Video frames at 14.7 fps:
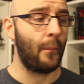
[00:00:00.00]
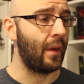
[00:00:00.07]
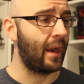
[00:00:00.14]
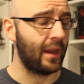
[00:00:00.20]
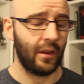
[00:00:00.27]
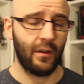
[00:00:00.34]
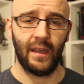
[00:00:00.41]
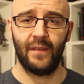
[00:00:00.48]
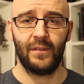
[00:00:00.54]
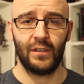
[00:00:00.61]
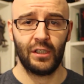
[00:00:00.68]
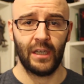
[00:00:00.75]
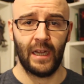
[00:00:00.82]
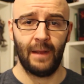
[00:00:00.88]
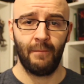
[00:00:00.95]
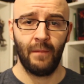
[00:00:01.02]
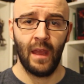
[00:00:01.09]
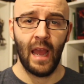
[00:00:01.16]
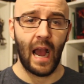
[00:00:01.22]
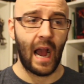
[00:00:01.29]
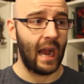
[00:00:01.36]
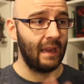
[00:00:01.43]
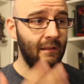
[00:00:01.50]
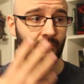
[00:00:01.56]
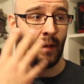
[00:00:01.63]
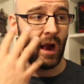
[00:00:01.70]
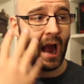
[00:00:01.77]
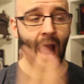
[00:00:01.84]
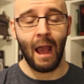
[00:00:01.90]
but I don't give a shit.
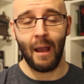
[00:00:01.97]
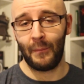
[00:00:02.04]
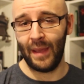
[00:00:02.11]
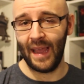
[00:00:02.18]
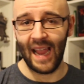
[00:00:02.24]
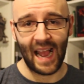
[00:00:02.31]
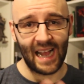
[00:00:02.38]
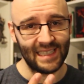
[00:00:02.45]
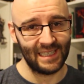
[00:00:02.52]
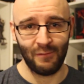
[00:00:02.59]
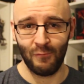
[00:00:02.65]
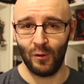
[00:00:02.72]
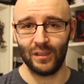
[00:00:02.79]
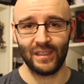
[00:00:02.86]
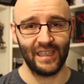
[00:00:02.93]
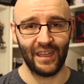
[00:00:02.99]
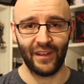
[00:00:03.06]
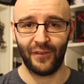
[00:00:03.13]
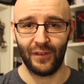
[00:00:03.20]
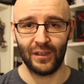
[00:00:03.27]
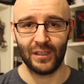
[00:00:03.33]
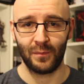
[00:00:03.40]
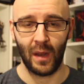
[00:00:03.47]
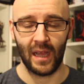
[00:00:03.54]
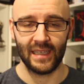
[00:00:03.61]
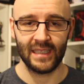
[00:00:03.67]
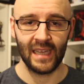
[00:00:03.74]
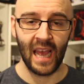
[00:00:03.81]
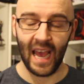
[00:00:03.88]
I'm happy as it was in the first
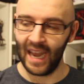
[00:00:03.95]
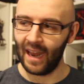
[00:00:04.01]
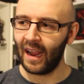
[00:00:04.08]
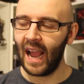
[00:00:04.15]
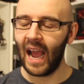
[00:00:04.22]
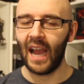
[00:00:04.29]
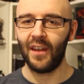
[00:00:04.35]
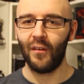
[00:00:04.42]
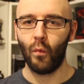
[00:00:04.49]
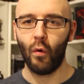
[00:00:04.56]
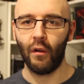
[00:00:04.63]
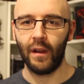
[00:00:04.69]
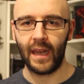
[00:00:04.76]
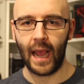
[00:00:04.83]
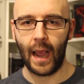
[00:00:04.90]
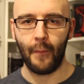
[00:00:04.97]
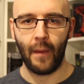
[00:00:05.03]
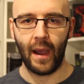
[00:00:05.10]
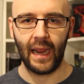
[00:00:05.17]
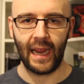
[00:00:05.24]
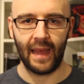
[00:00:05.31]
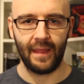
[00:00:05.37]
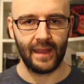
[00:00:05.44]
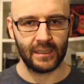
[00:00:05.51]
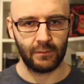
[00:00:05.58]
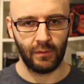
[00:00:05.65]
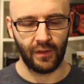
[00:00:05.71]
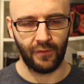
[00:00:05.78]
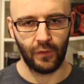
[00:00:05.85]
place, and I'm kind of worried that I might get
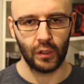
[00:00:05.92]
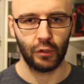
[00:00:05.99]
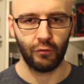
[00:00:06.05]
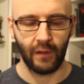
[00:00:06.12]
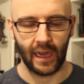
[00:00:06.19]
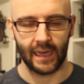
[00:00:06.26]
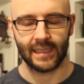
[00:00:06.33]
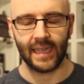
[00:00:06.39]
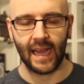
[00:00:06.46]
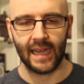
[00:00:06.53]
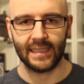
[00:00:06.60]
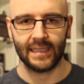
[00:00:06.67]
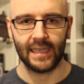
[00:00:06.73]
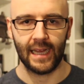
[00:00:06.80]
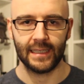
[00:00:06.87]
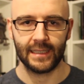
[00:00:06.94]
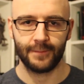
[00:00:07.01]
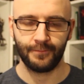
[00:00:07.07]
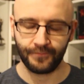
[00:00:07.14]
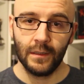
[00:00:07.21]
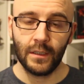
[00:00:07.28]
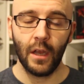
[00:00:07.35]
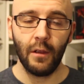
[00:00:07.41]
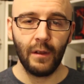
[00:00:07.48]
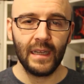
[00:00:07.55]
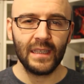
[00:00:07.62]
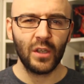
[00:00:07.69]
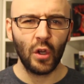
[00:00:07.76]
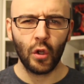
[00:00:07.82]
this with the virtual reality headsets. So
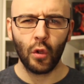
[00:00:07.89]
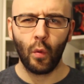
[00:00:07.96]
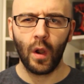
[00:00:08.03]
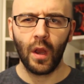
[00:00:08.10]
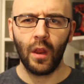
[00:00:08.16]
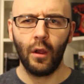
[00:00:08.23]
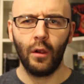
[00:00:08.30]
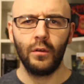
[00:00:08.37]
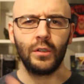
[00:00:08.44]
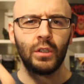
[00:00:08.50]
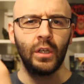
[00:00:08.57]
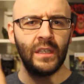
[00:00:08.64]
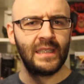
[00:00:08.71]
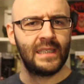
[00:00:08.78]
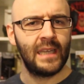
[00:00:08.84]
it's another one of those,